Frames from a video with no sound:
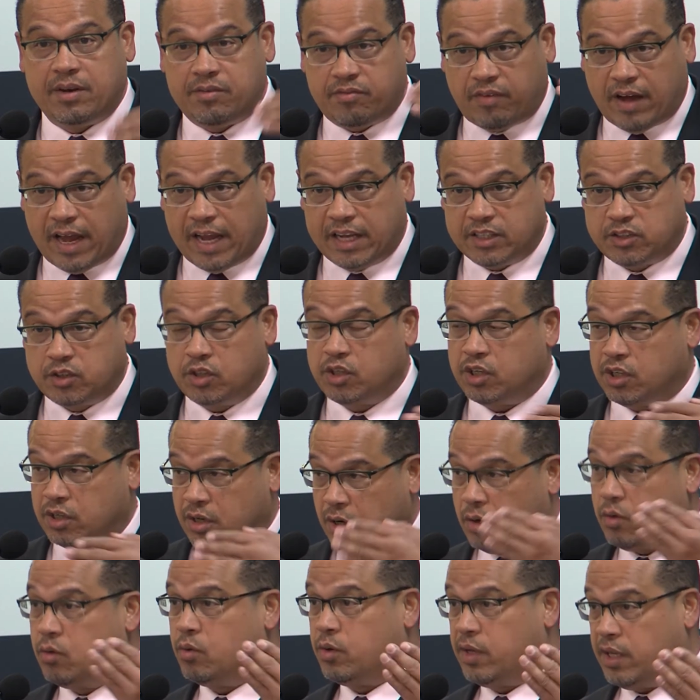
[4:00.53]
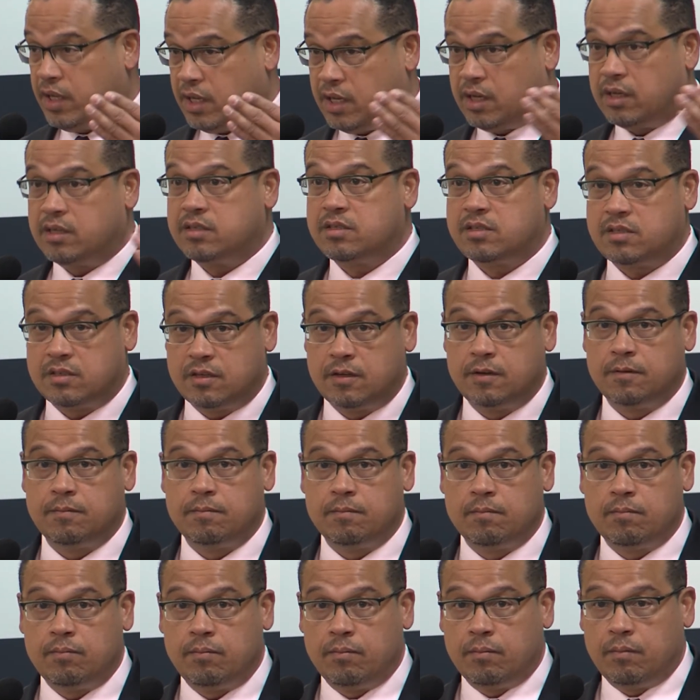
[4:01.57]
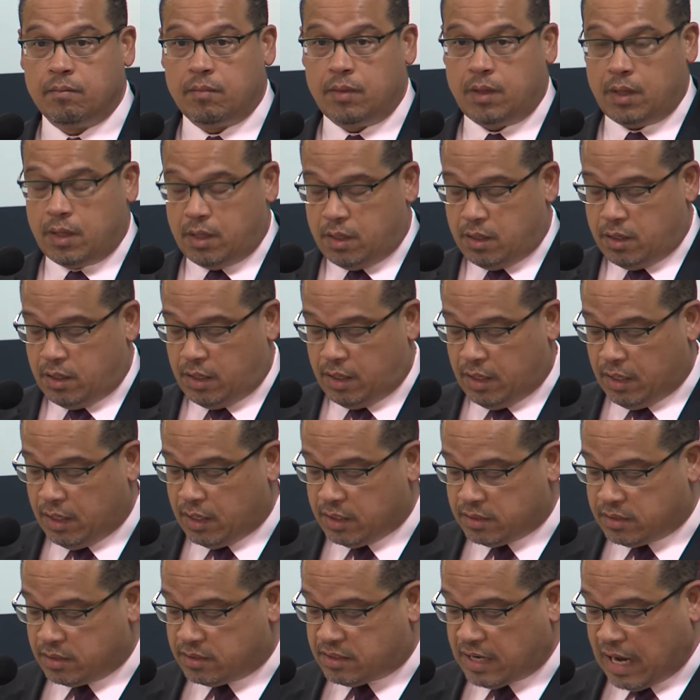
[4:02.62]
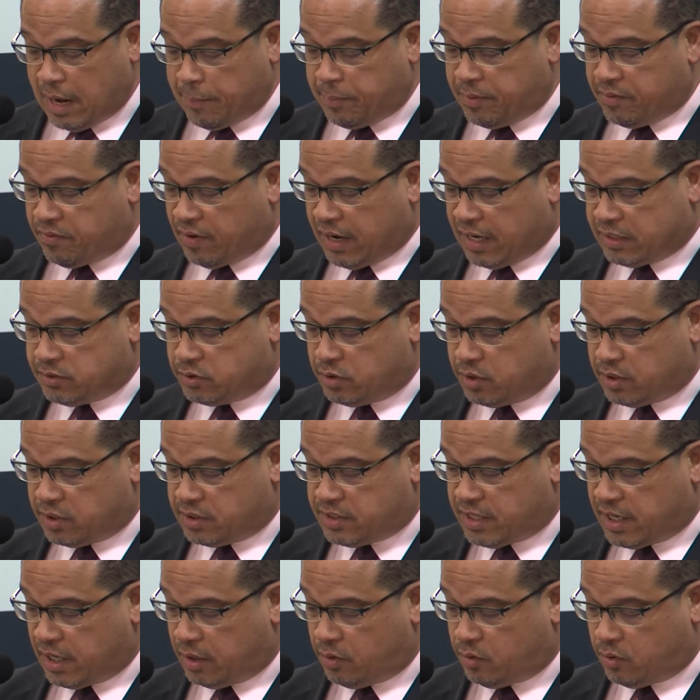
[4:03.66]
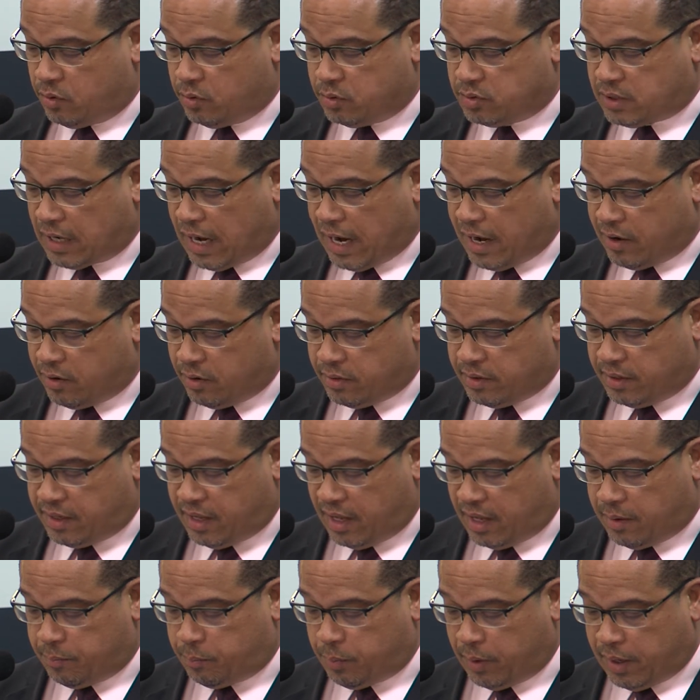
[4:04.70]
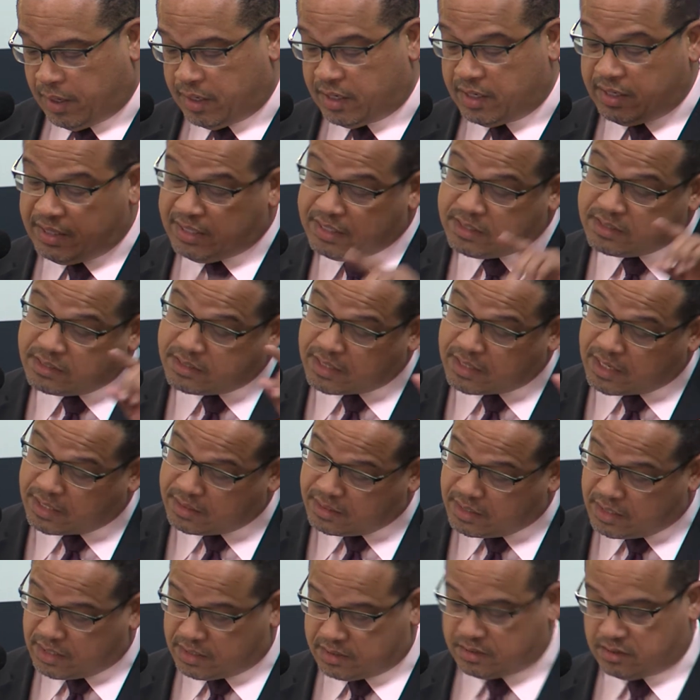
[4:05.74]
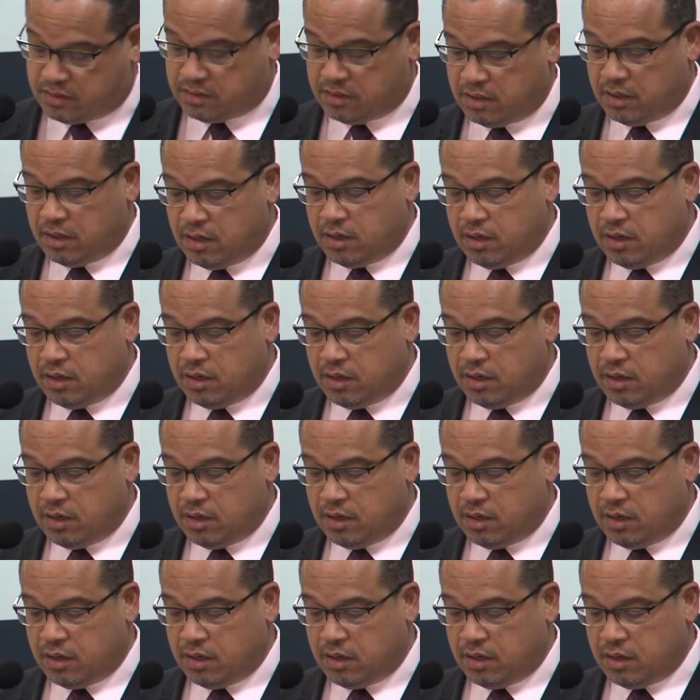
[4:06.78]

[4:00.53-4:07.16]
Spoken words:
advisor. Do you know who he is? He is a top advisor to Ted Cruz, hired on the campaign, and he said this: